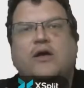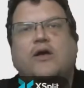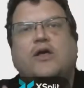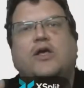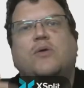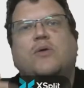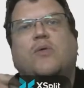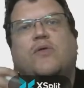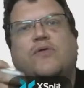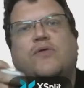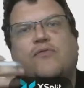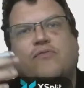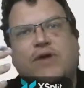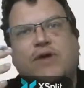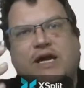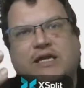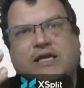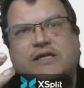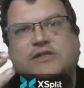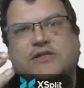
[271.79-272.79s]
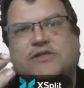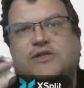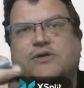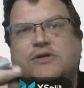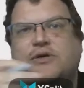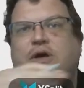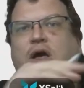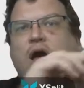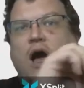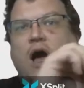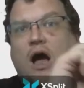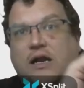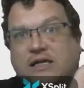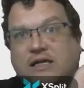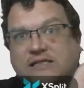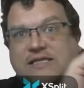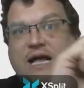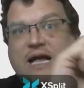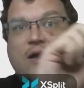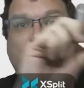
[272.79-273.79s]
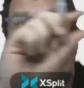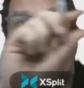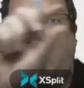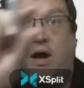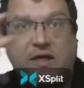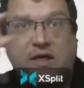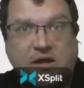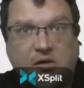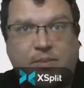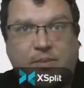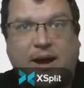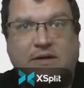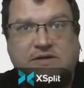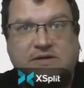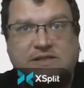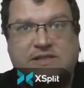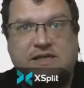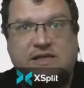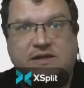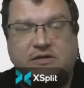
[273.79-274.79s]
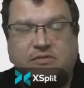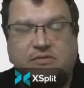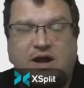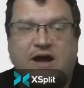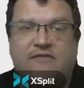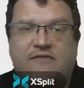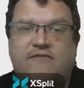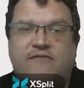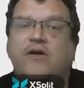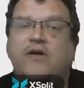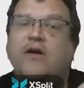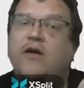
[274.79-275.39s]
You want the reader to understand why they're about to see the graph,